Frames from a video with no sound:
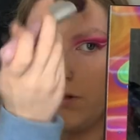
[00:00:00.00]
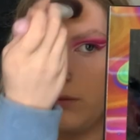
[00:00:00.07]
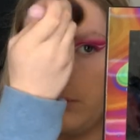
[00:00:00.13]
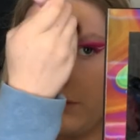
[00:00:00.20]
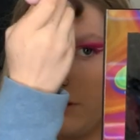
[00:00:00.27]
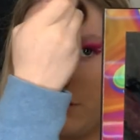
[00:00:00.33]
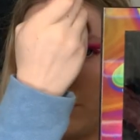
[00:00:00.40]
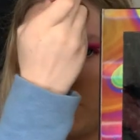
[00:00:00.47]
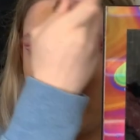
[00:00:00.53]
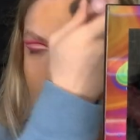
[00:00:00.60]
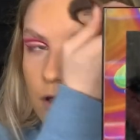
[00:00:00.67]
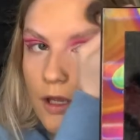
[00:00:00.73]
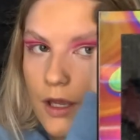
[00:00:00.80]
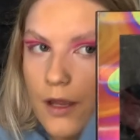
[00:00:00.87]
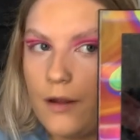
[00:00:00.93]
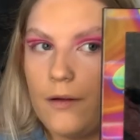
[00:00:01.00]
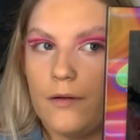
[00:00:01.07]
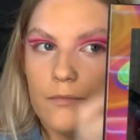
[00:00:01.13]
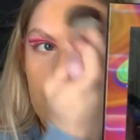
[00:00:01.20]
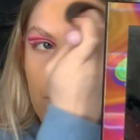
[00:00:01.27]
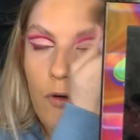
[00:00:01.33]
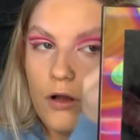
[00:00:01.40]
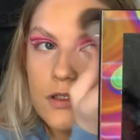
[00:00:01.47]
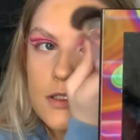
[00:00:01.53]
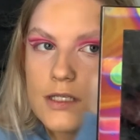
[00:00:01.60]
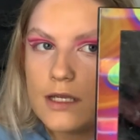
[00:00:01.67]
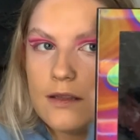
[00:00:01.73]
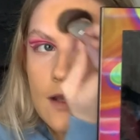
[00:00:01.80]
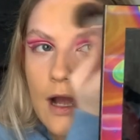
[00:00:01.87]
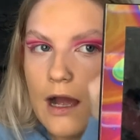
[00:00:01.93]
of the blood
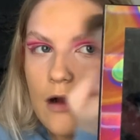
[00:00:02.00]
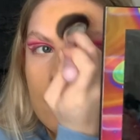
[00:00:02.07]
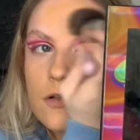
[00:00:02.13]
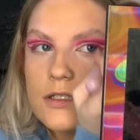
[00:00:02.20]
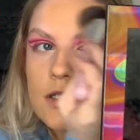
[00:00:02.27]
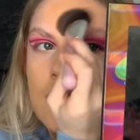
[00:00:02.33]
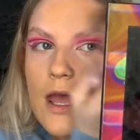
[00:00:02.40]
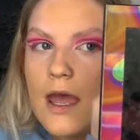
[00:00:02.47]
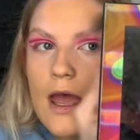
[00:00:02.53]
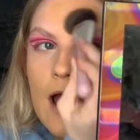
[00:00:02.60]
was in the house,